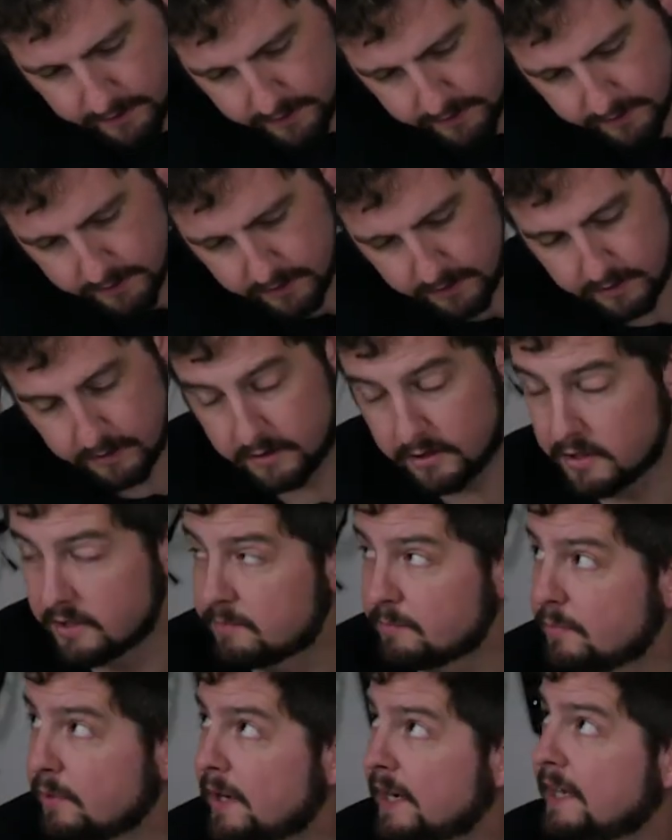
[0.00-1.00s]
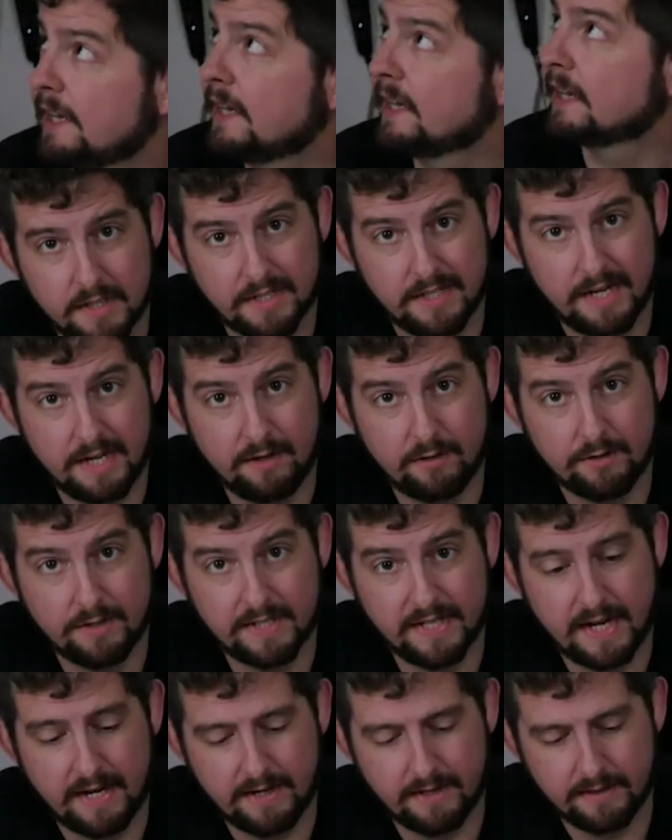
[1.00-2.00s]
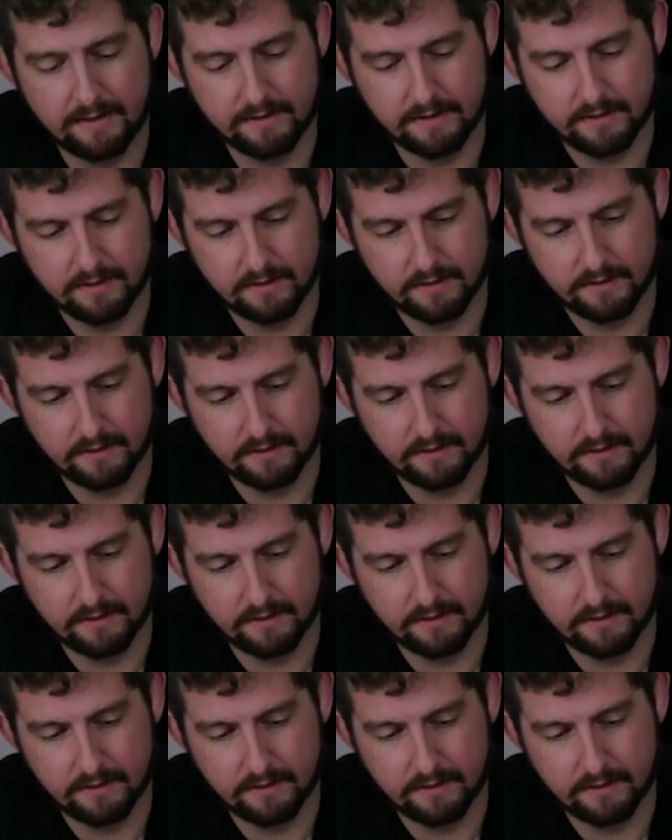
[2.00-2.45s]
So it's just printing at standard settings.